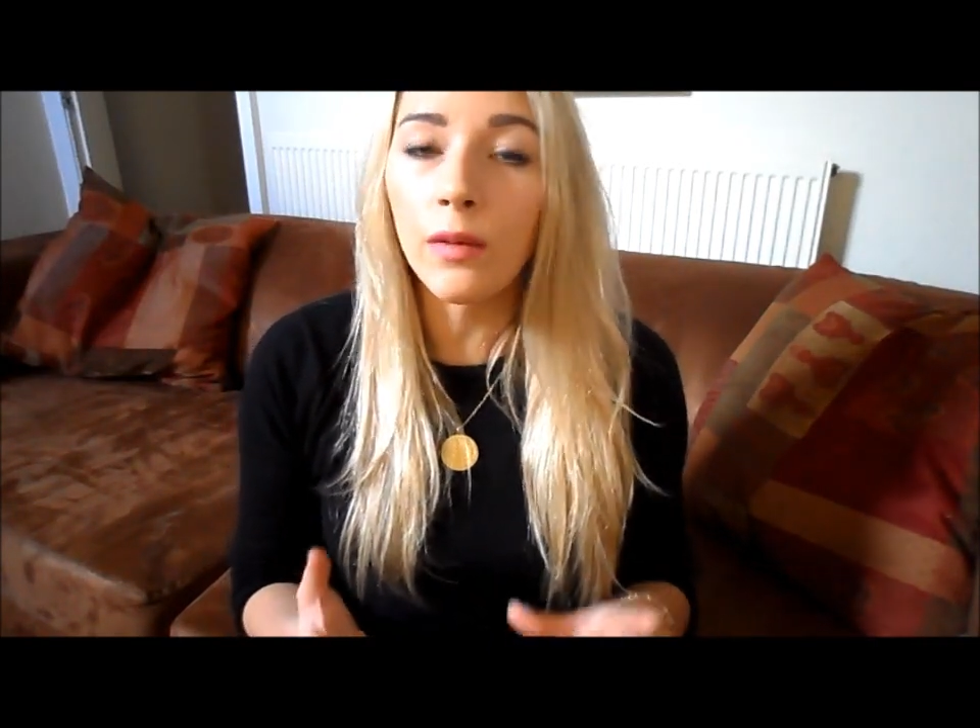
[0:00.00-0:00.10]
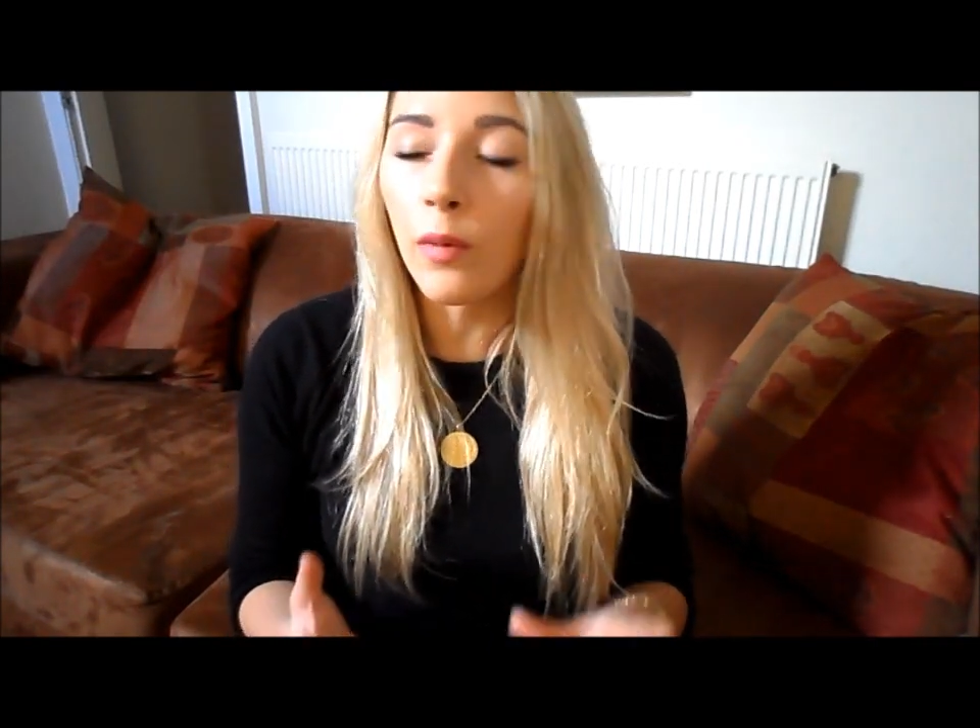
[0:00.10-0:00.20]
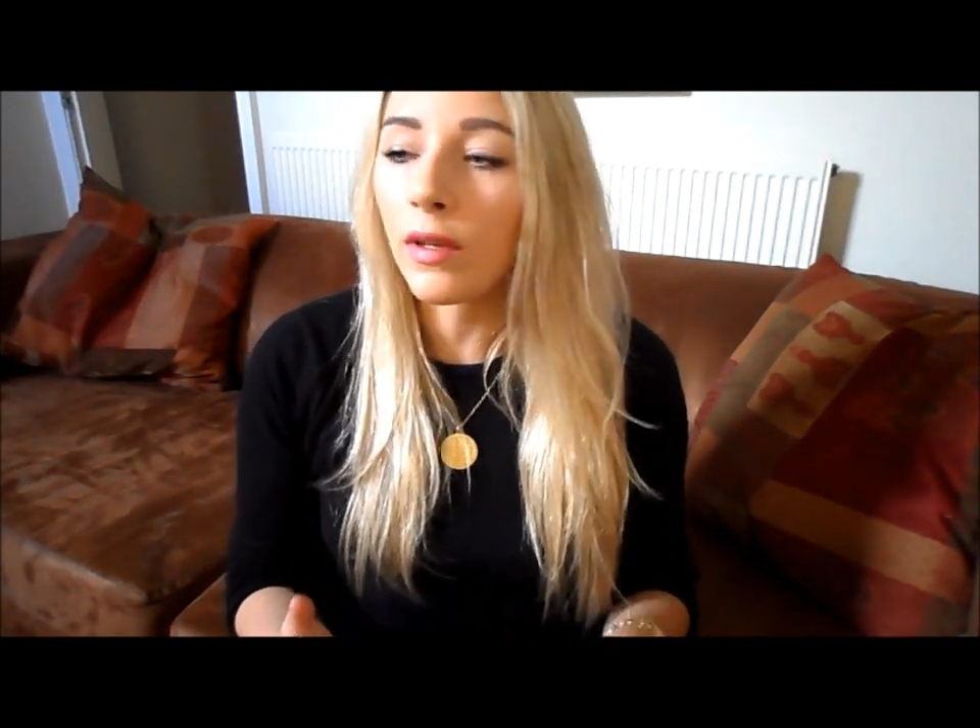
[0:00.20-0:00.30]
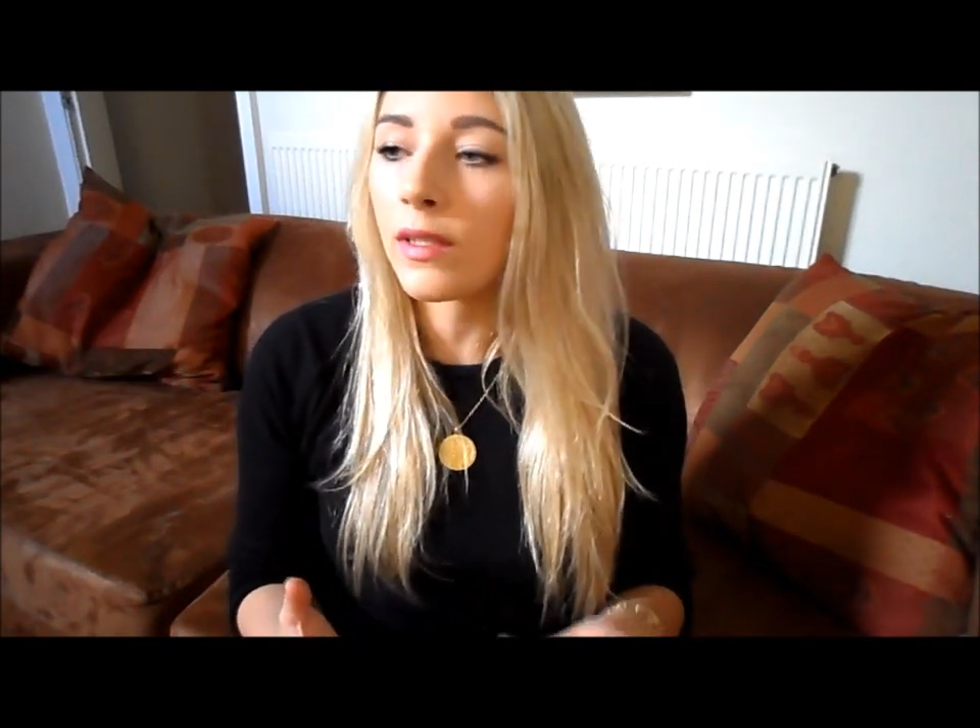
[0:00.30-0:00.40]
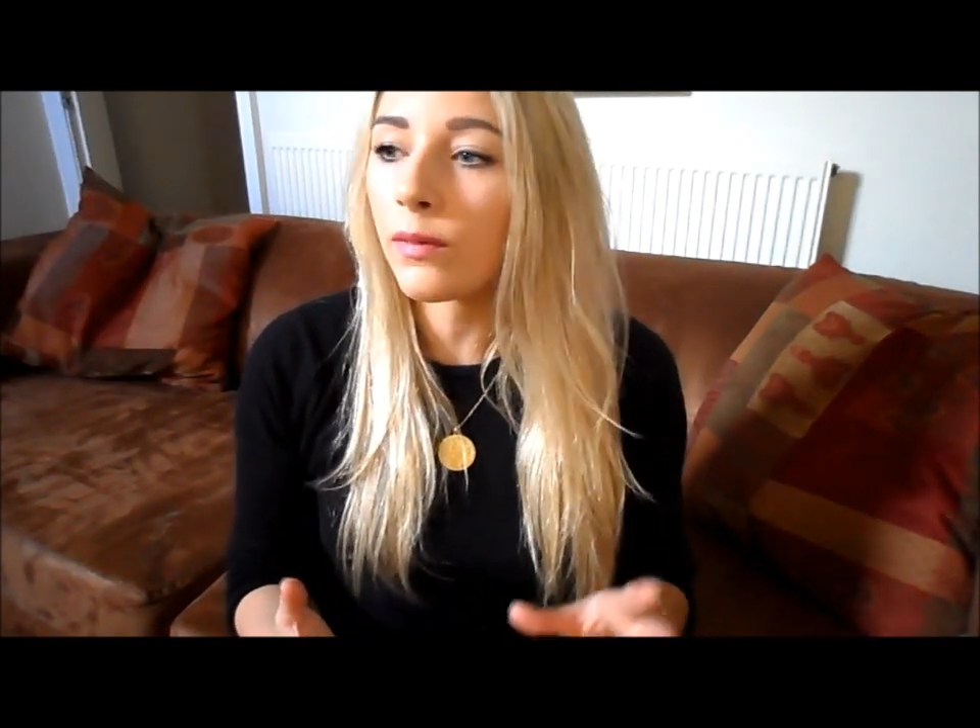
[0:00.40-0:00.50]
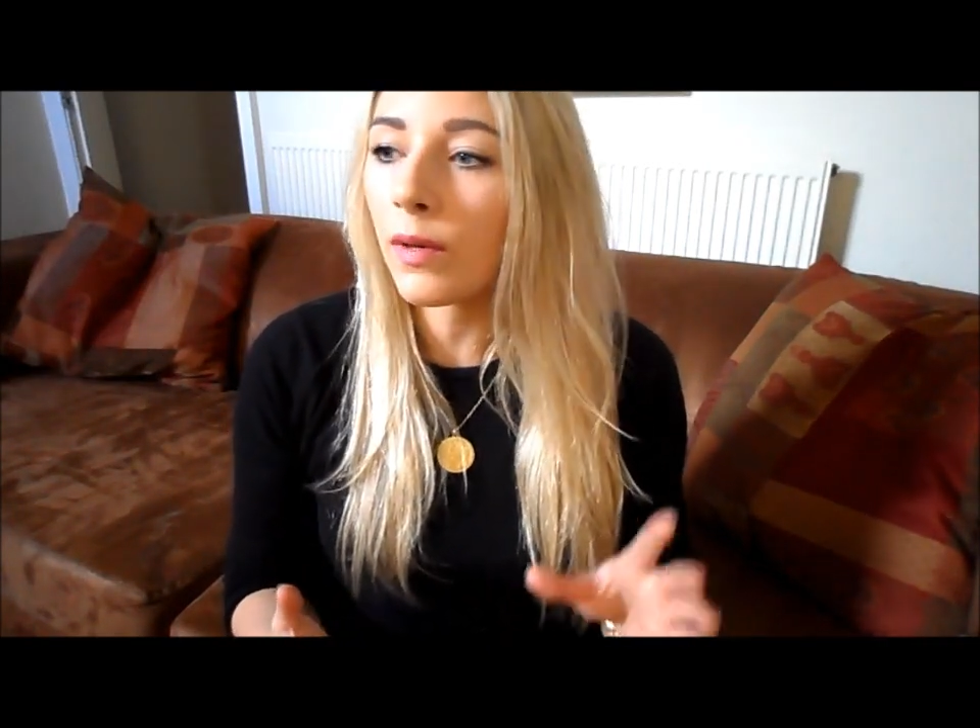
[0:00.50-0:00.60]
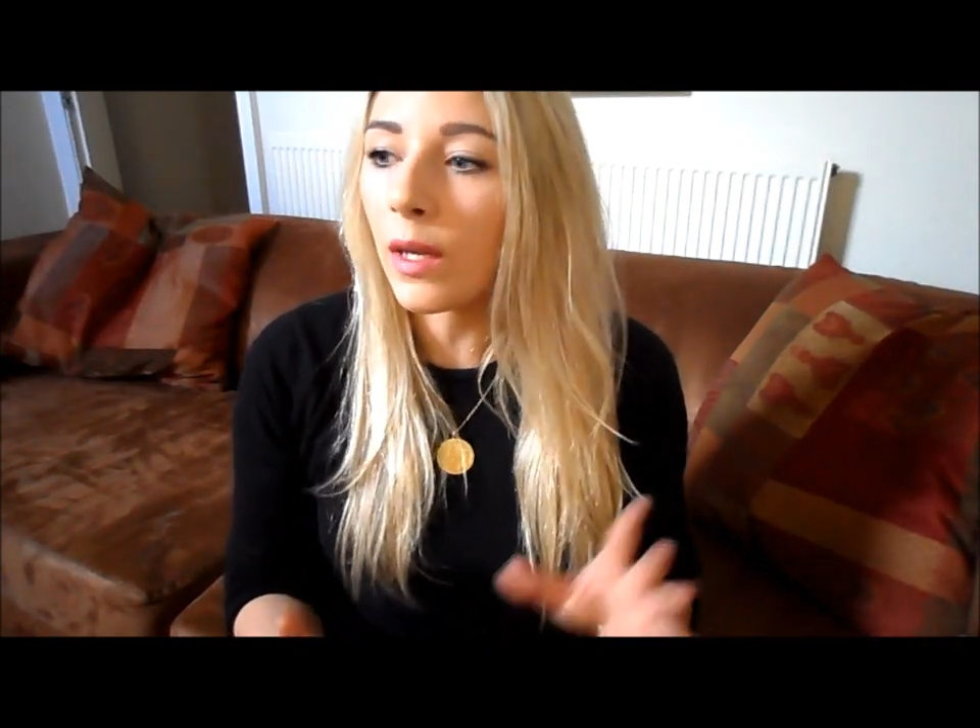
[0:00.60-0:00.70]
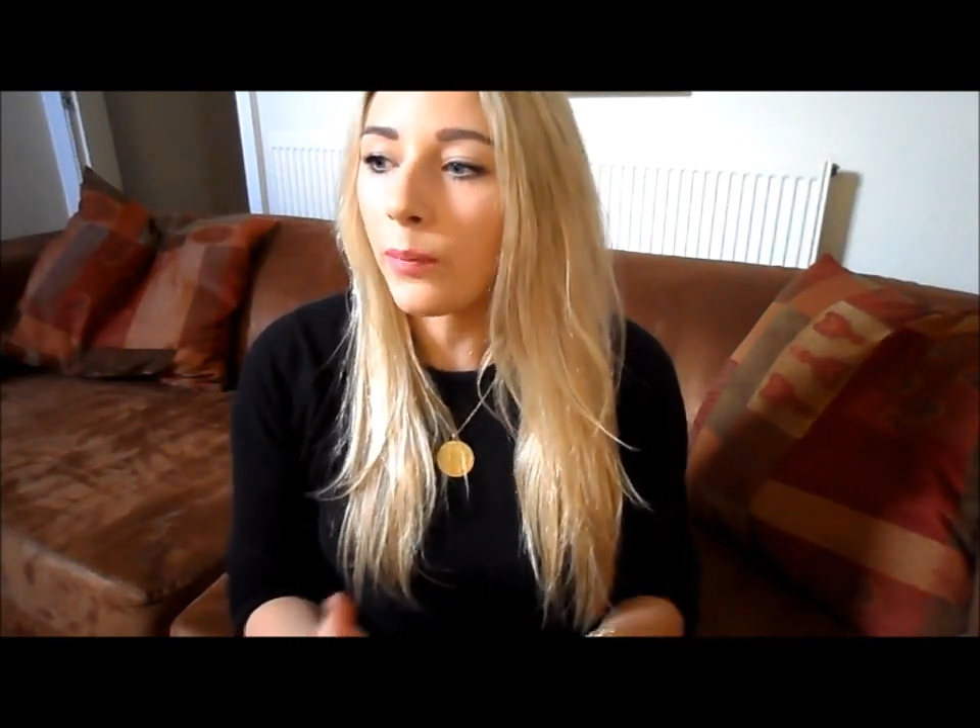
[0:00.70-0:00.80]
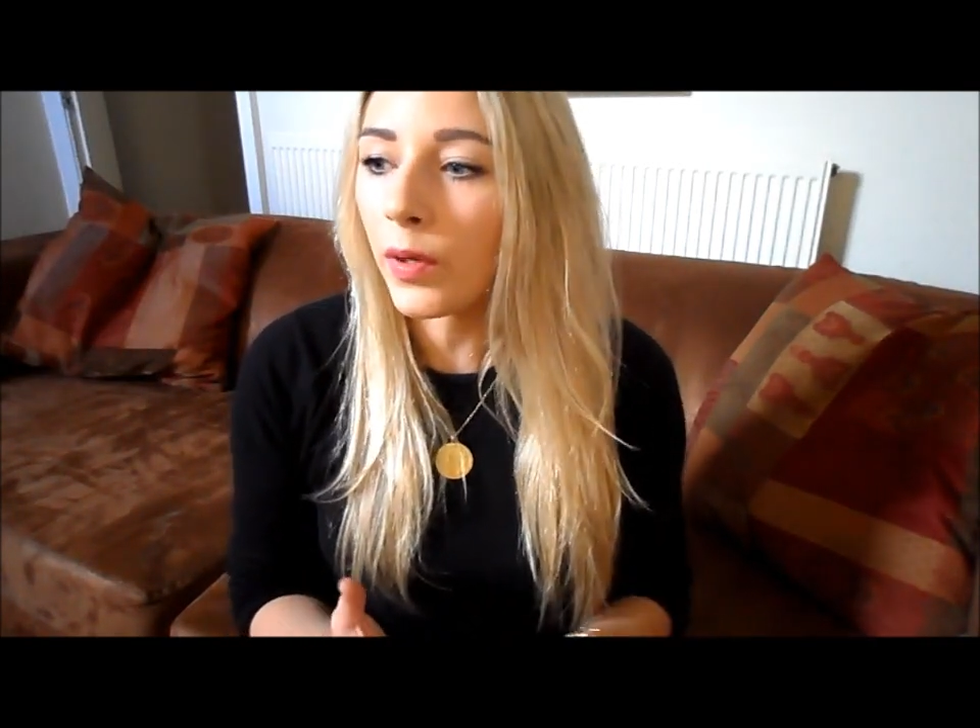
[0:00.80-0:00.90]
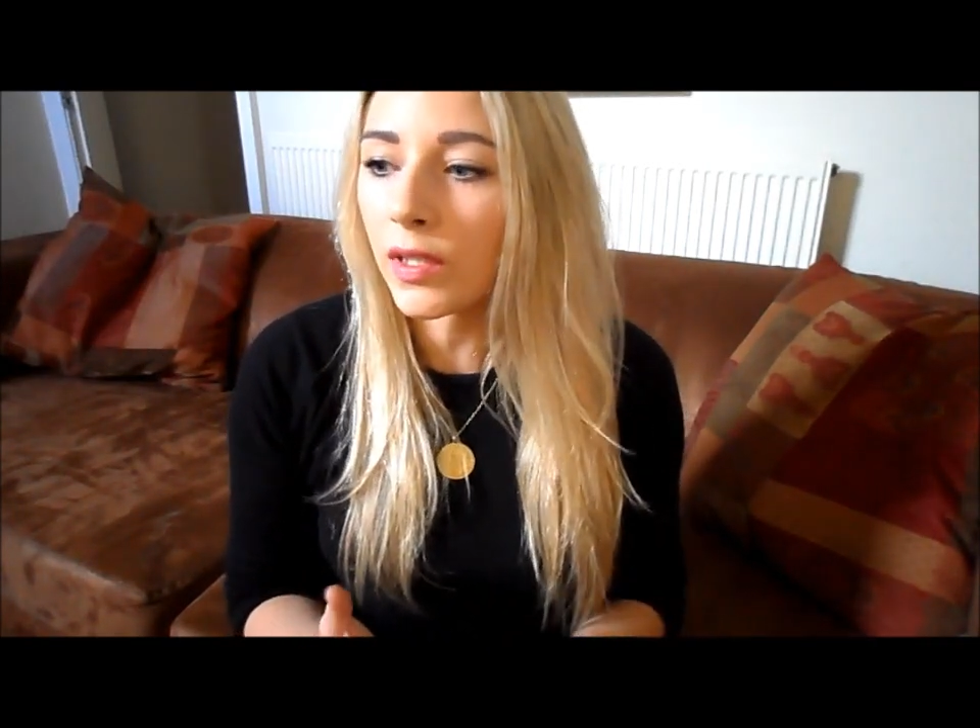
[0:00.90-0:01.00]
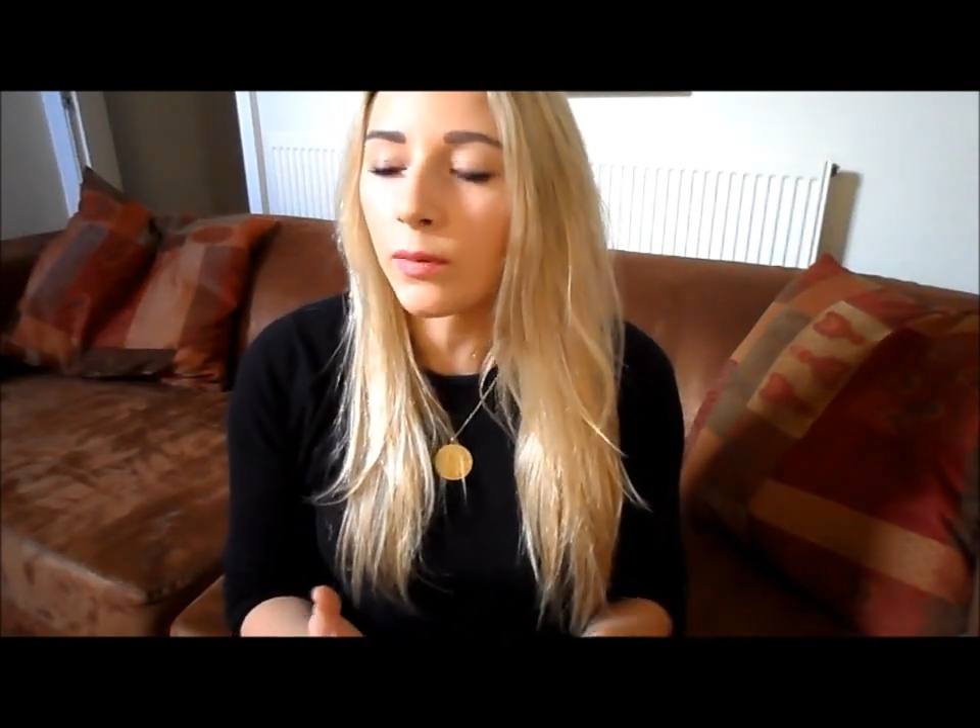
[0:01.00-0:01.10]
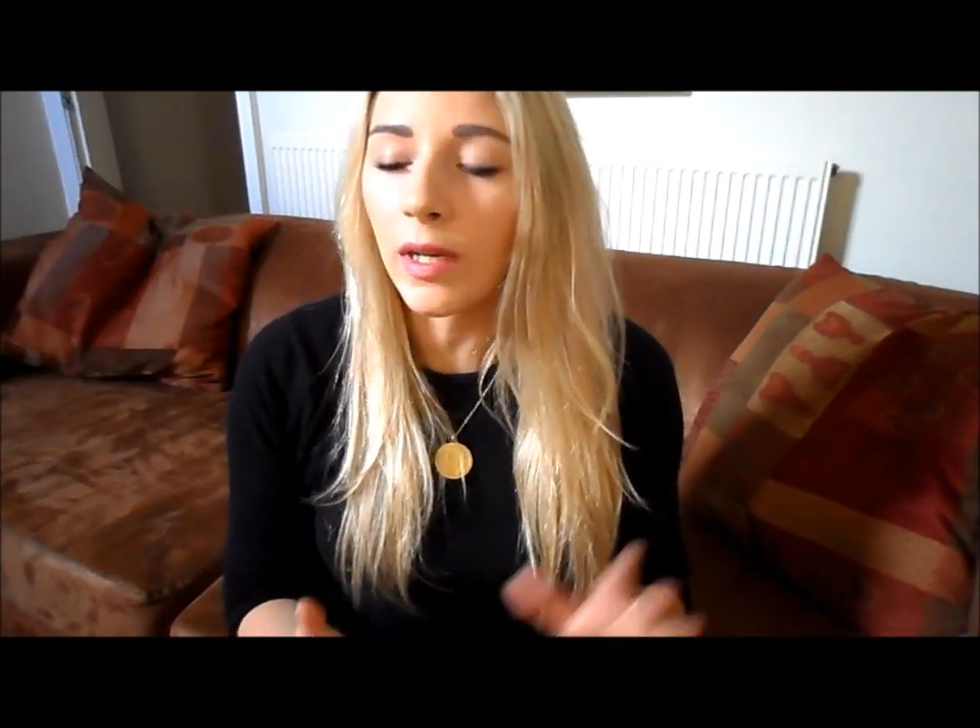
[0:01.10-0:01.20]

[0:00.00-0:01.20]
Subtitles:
are the ones when I'm pushed,